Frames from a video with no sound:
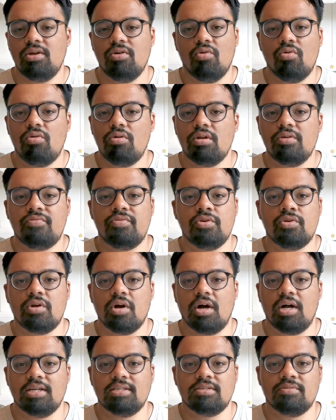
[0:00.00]
And really,
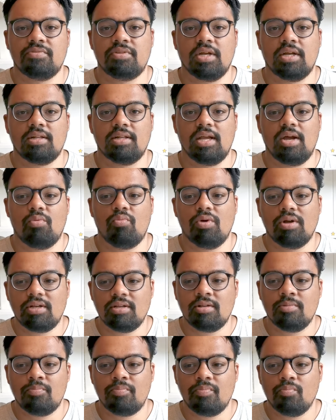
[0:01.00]
all of you guys have done that.